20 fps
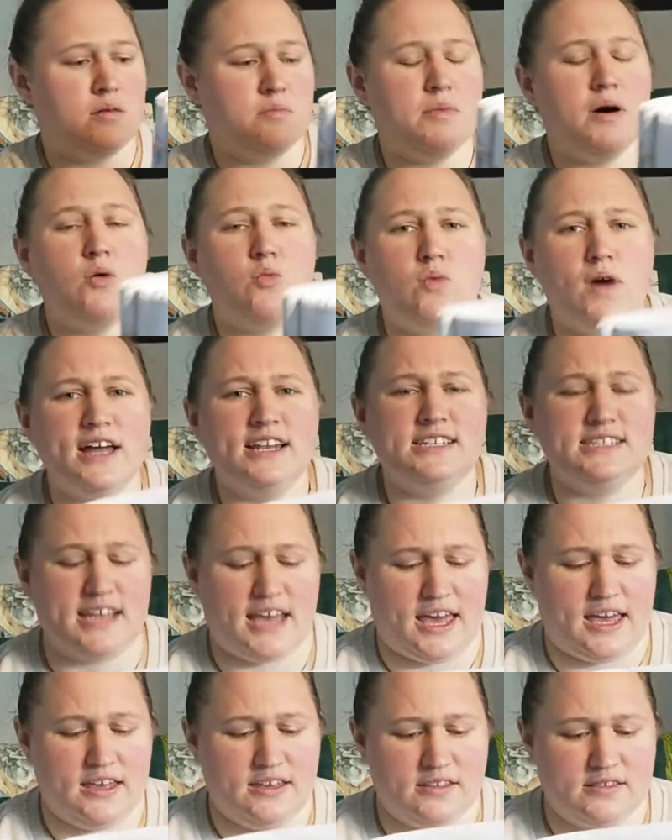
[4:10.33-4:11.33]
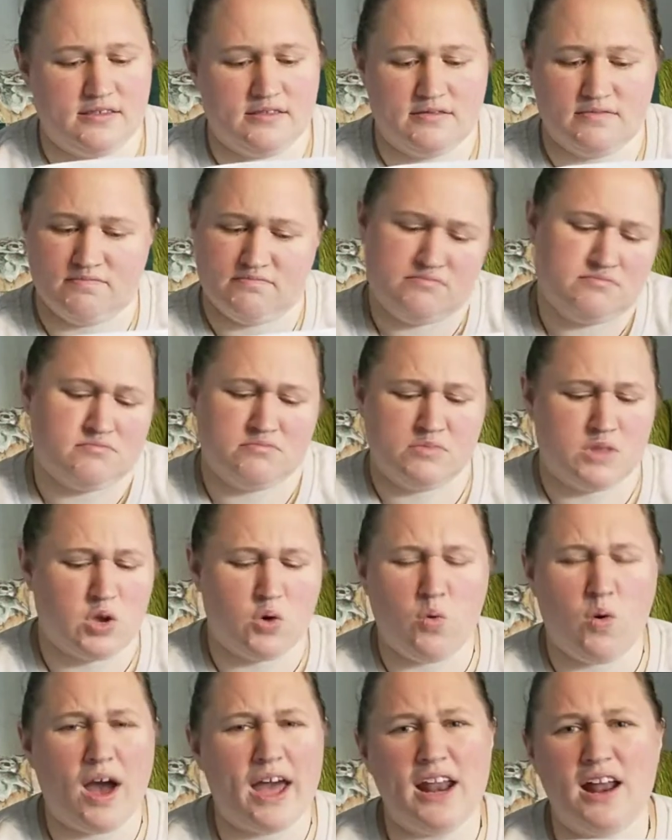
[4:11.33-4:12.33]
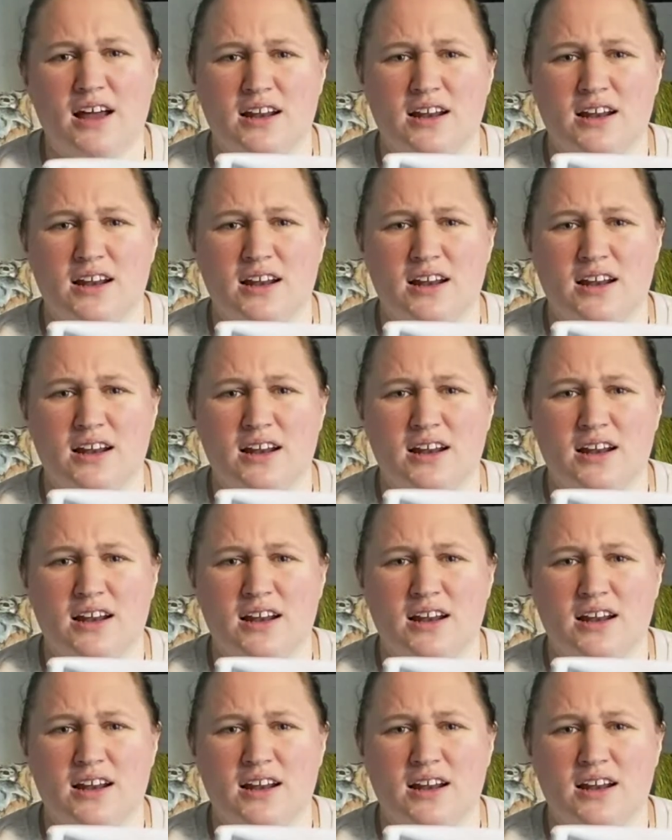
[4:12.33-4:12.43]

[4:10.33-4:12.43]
But one day, quite